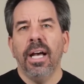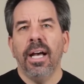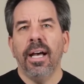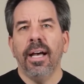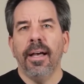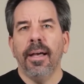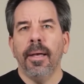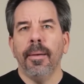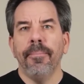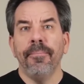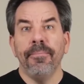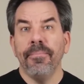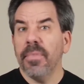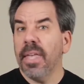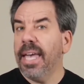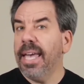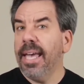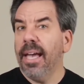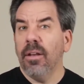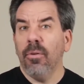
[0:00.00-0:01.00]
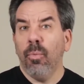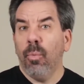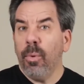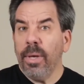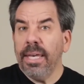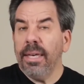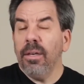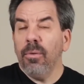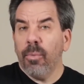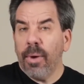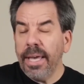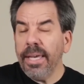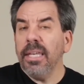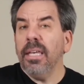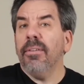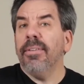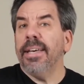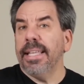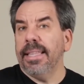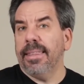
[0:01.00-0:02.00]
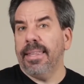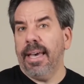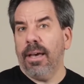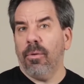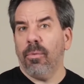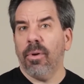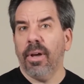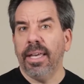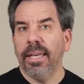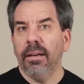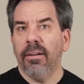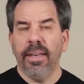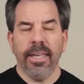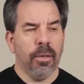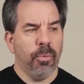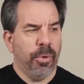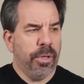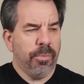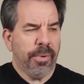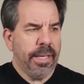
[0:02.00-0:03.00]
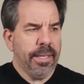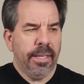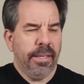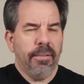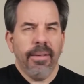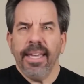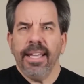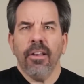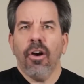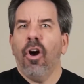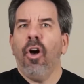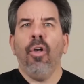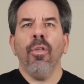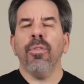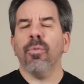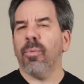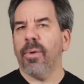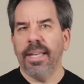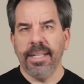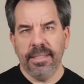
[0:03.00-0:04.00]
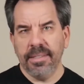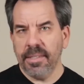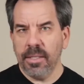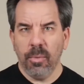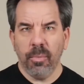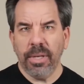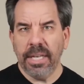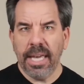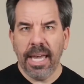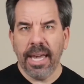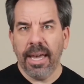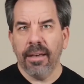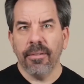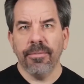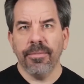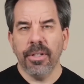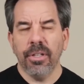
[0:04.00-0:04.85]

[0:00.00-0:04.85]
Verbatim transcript: Um, and we regulate that right, like we regulate all the rights that we have.